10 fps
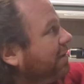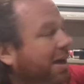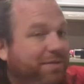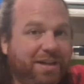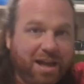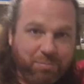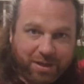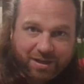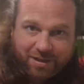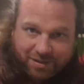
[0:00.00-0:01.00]
I'll have an
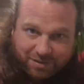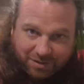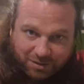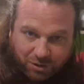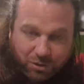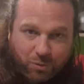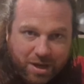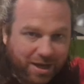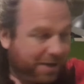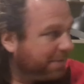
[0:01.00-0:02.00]
epic long
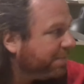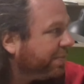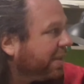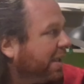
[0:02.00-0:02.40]
wing.